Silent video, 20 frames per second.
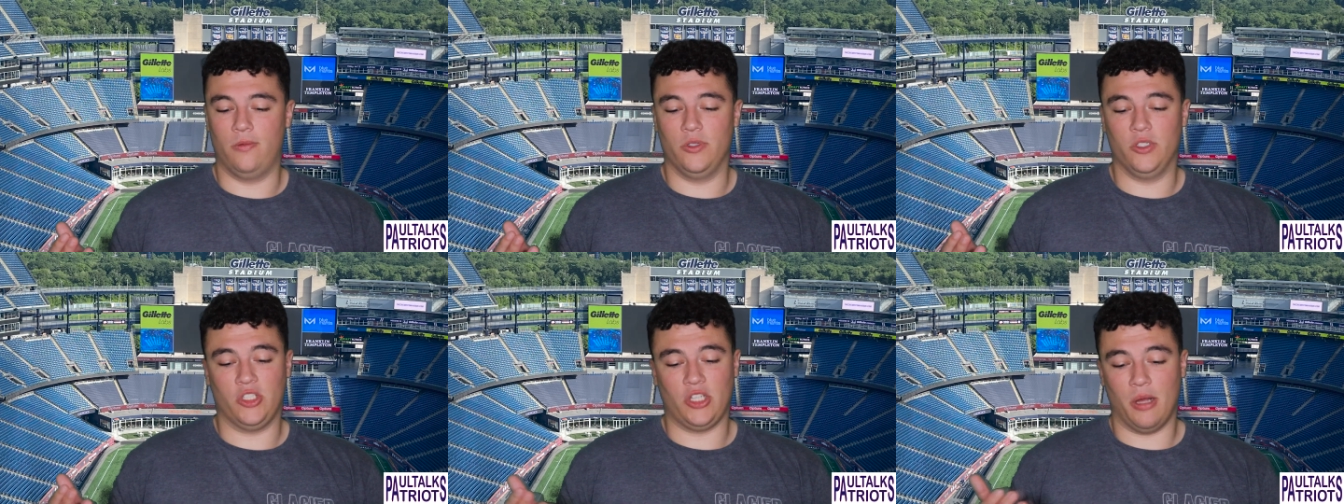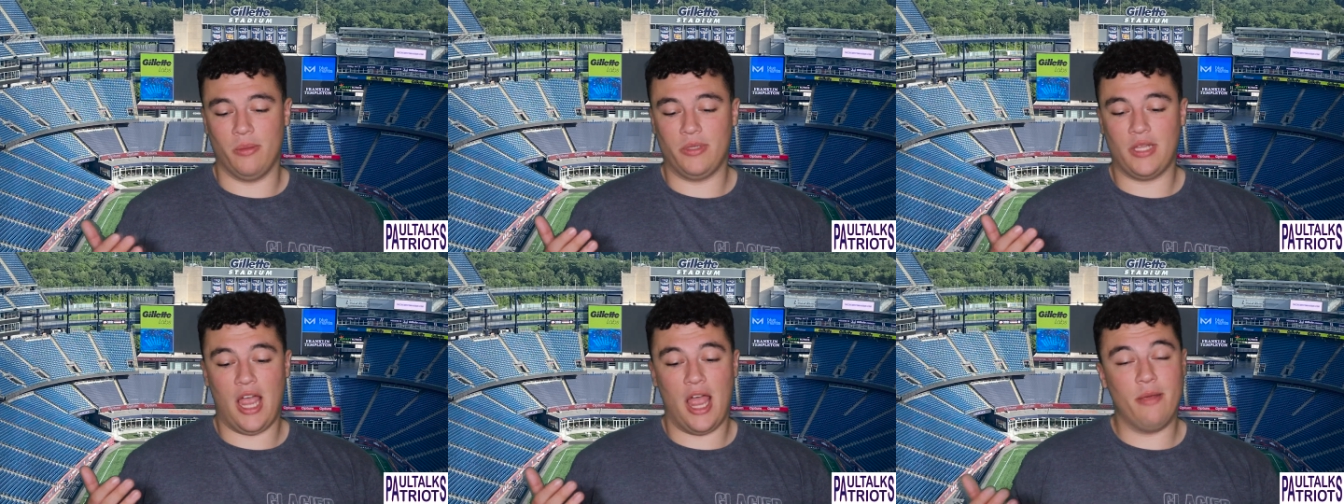
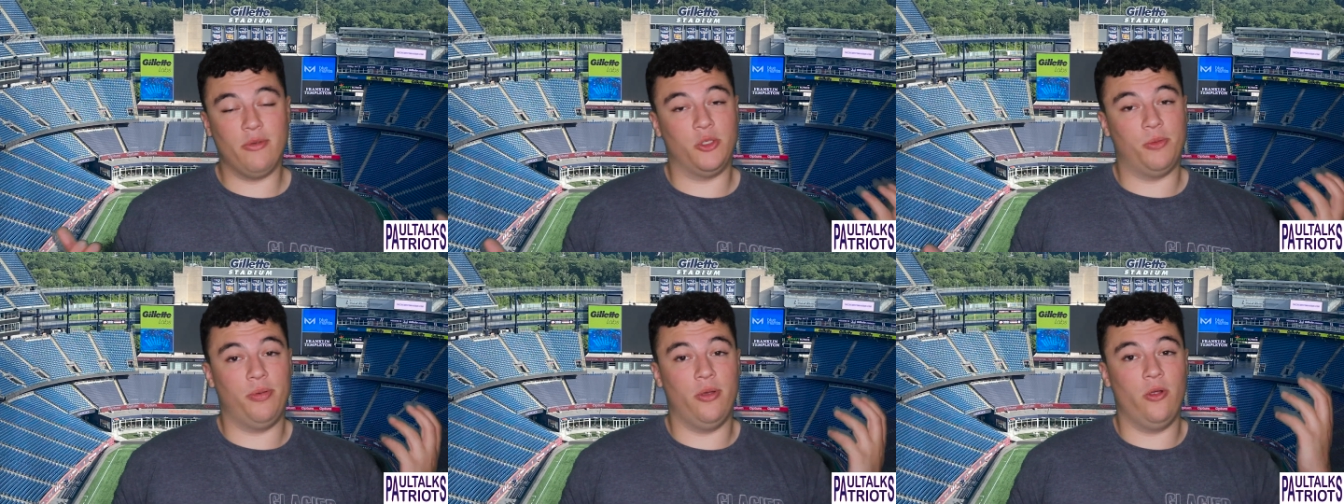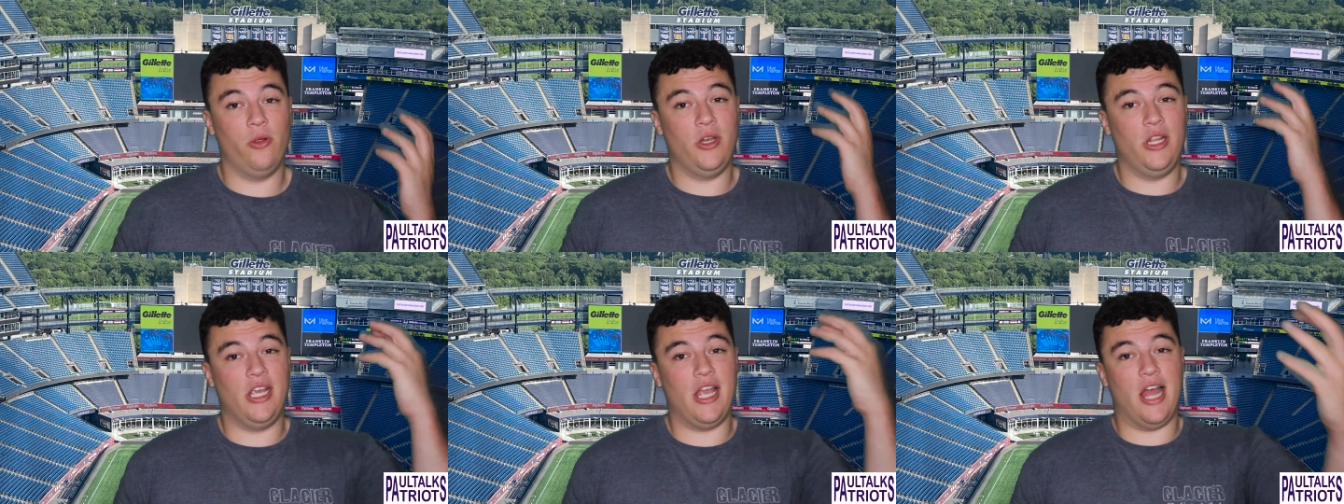Sometimes
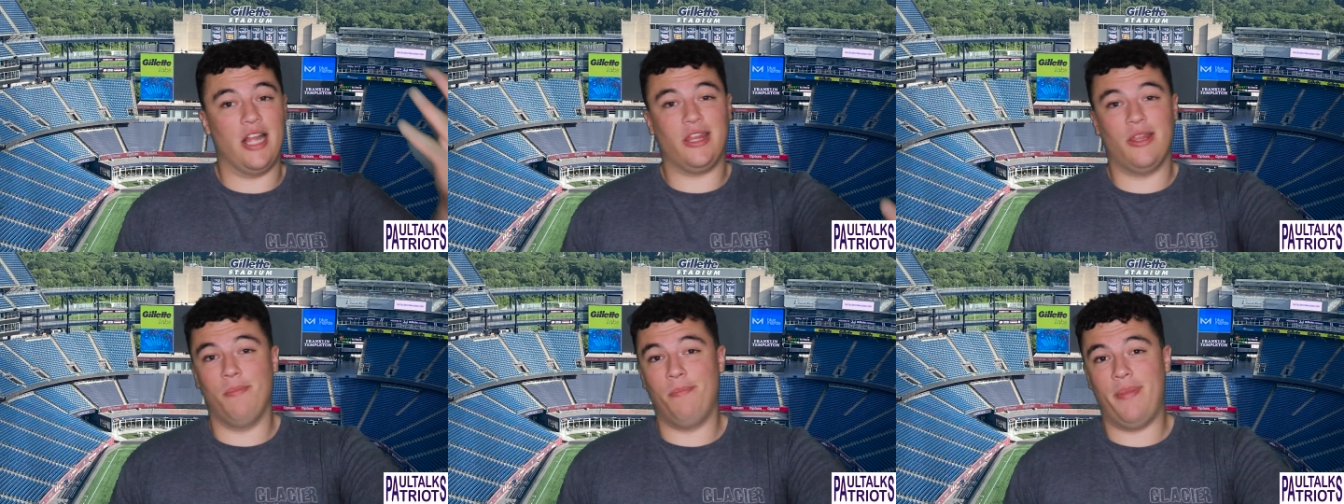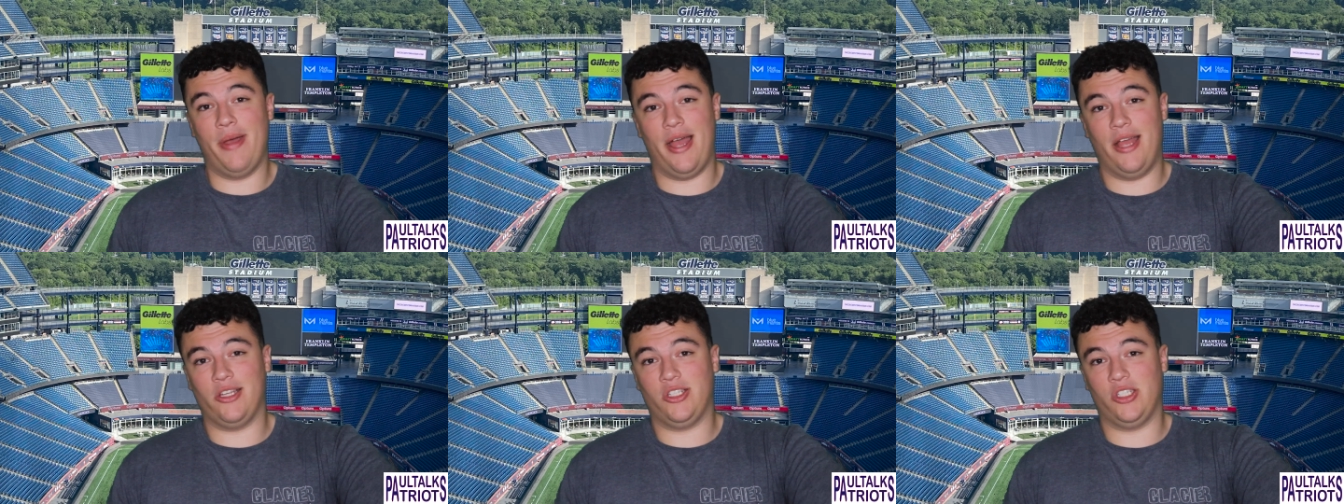Pooney got the
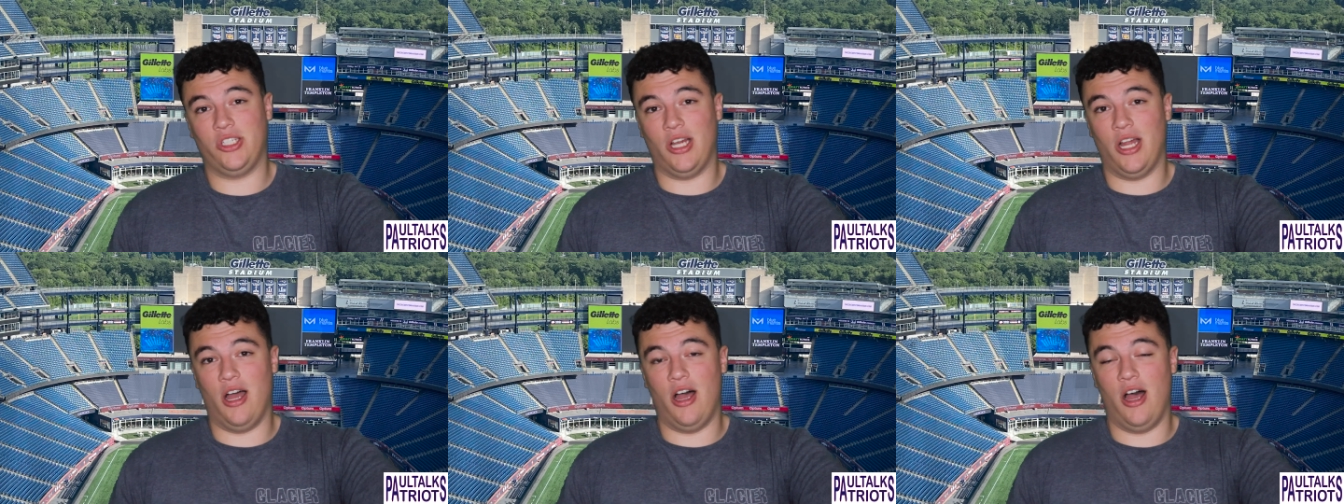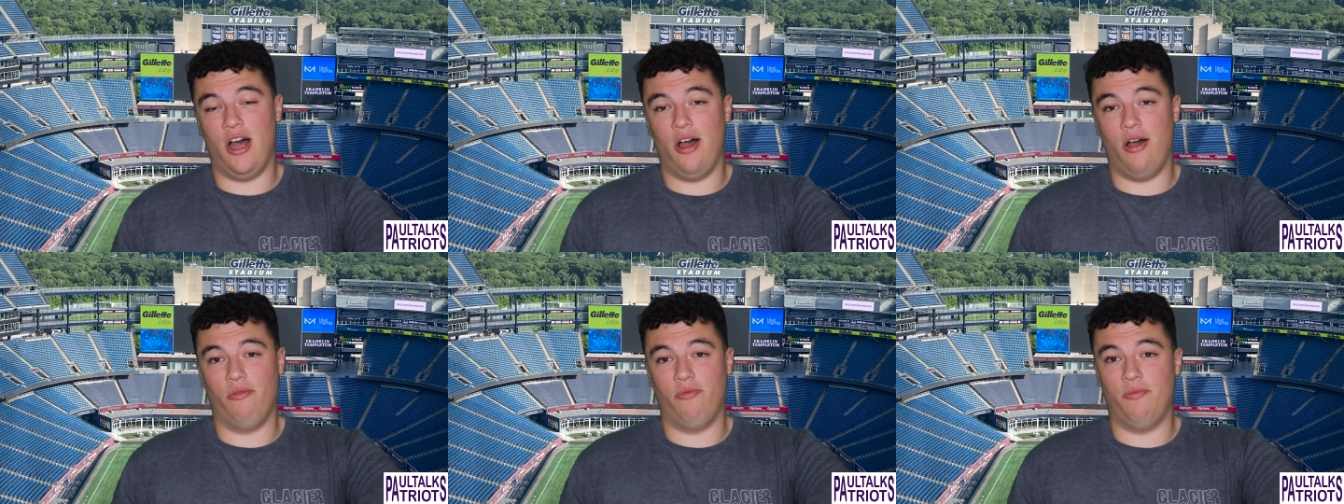best
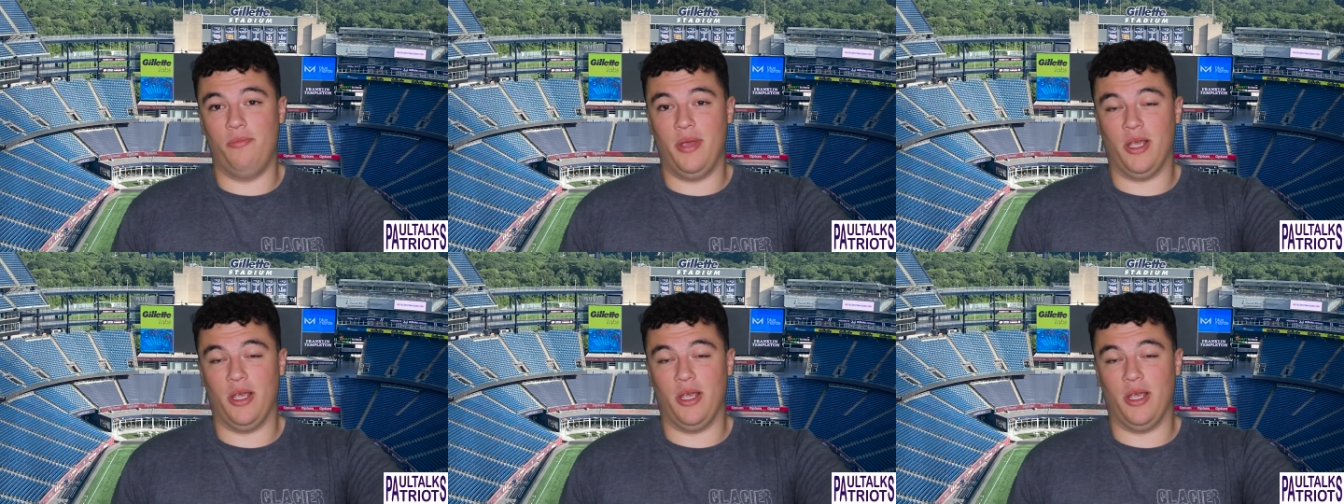of